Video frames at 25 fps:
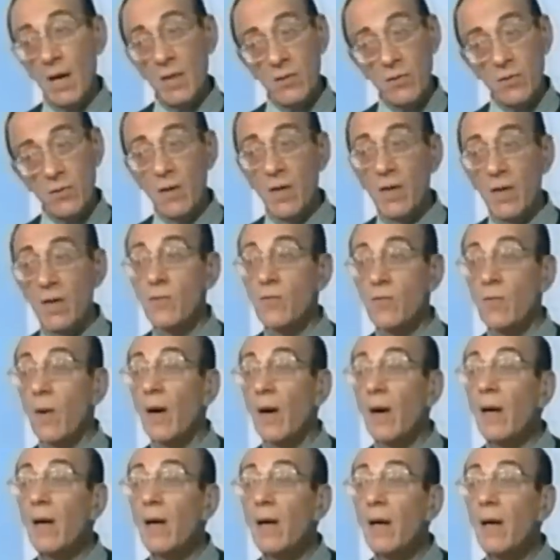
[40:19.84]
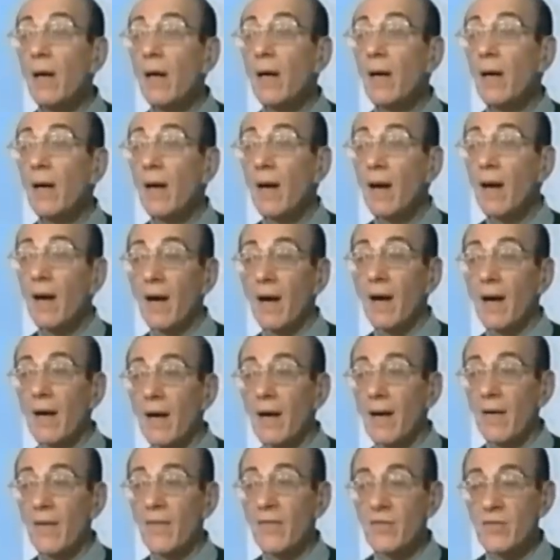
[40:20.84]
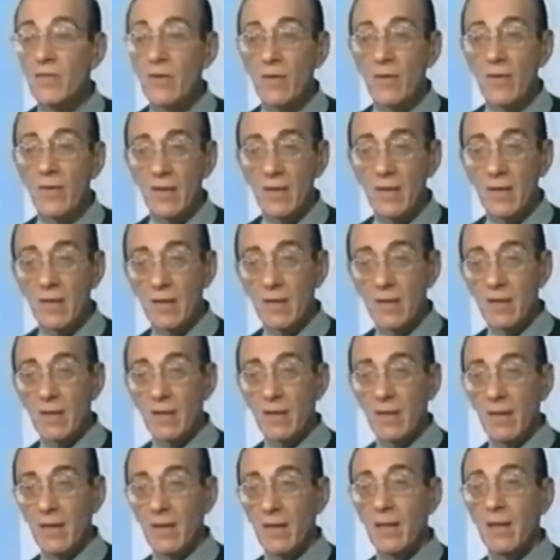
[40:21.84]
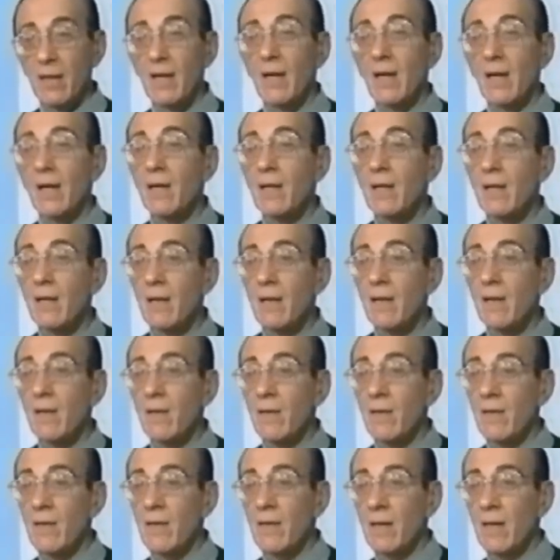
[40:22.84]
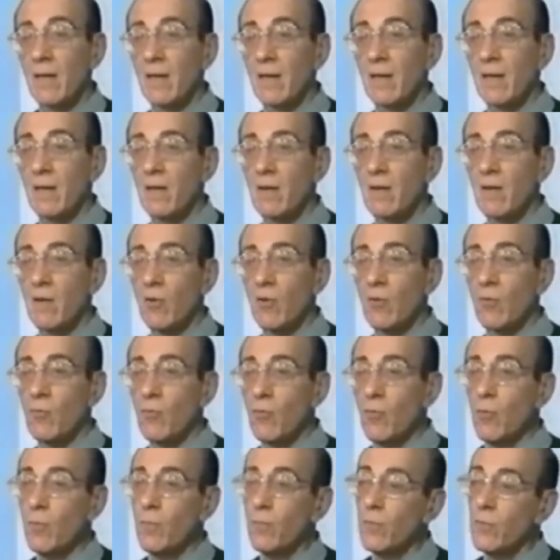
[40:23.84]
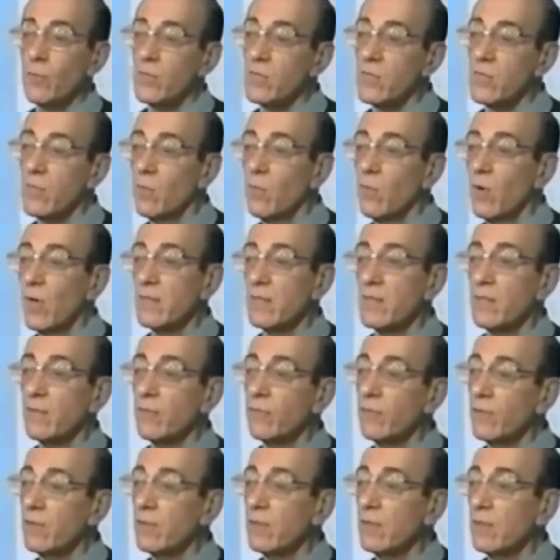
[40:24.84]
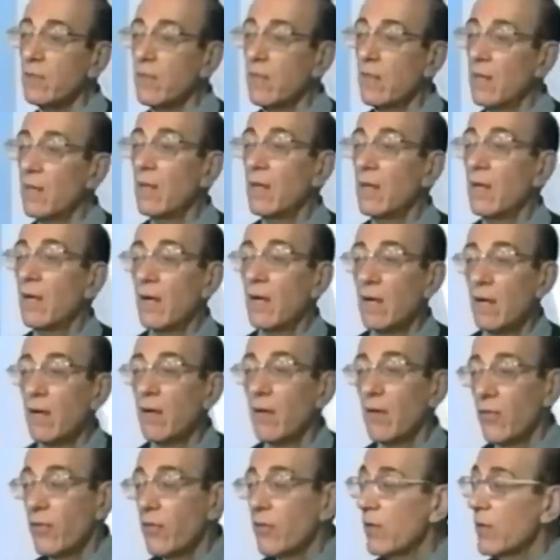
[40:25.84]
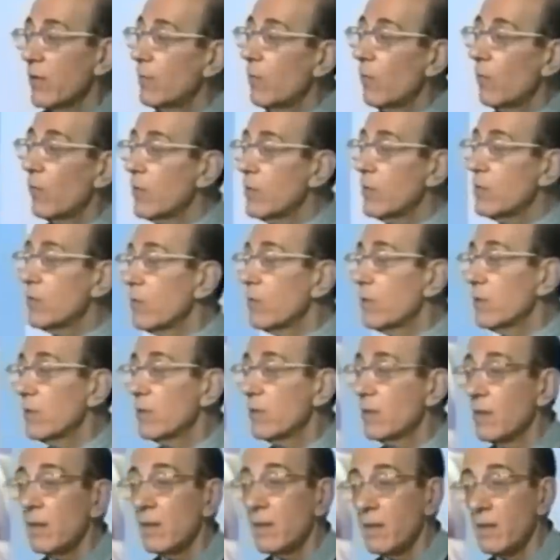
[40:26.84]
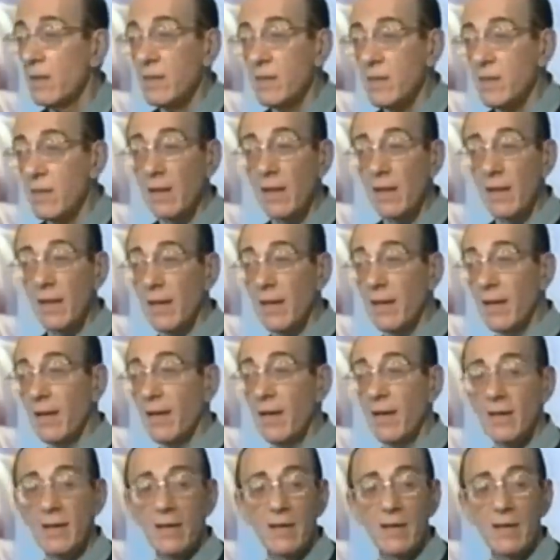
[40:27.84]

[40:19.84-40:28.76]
strange way. Uh, so the, the, uh, the group was somewhat different. Uh, three boys were suddenly